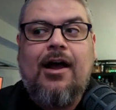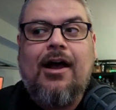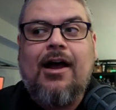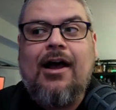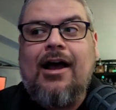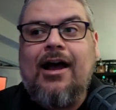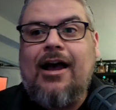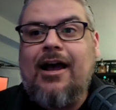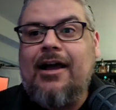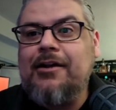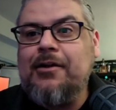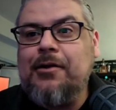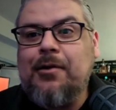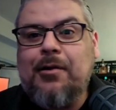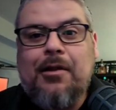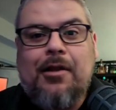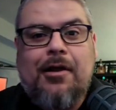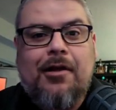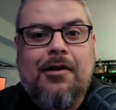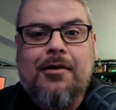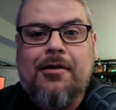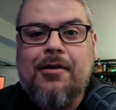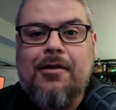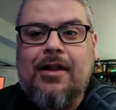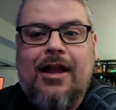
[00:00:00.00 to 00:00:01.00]
I no
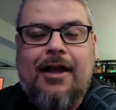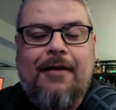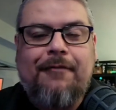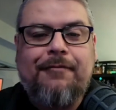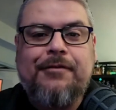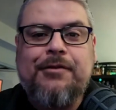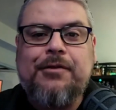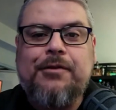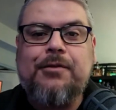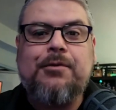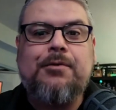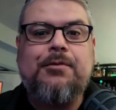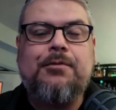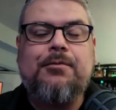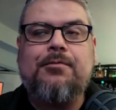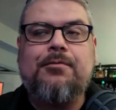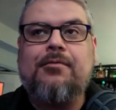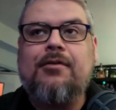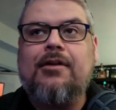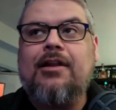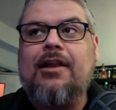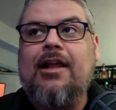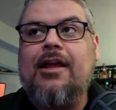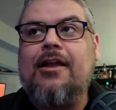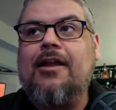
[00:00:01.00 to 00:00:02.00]
longer have to,
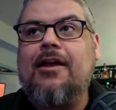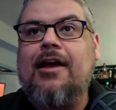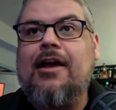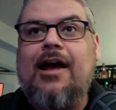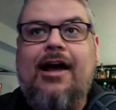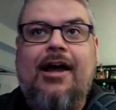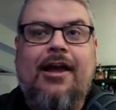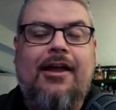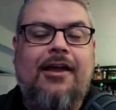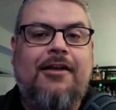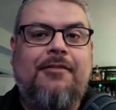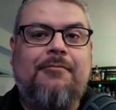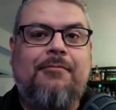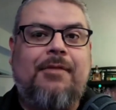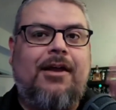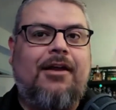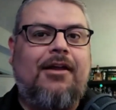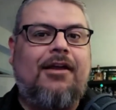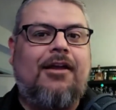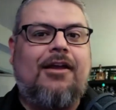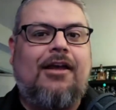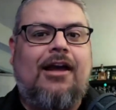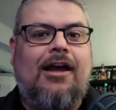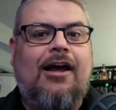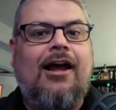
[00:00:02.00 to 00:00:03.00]
like, I
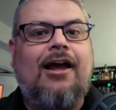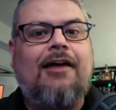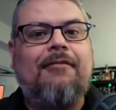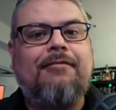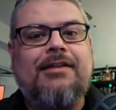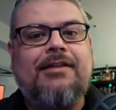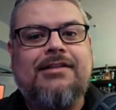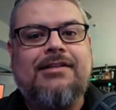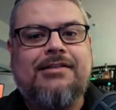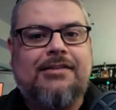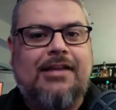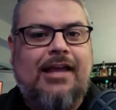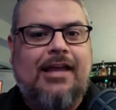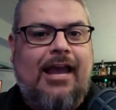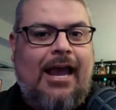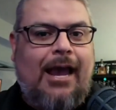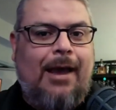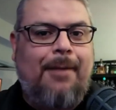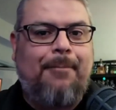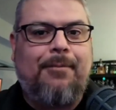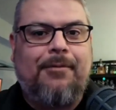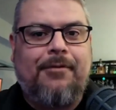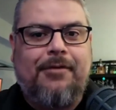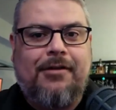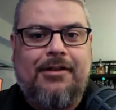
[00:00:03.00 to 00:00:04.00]
have this
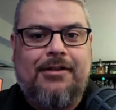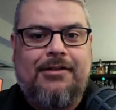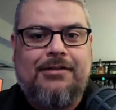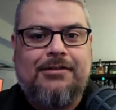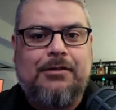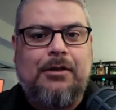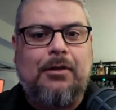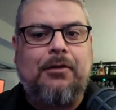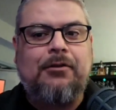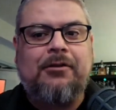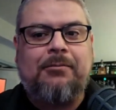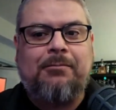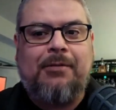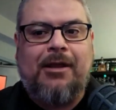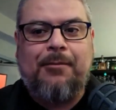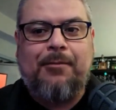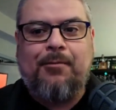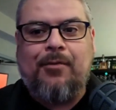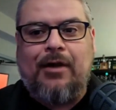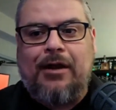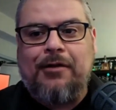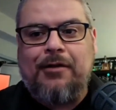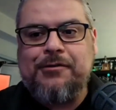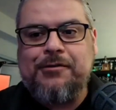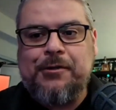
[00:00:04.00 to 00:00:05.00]
app installed in my
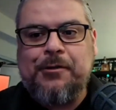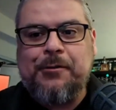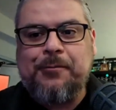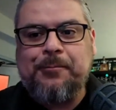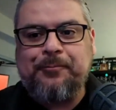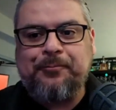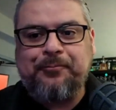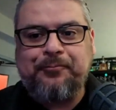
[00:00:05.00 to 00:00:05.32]
browser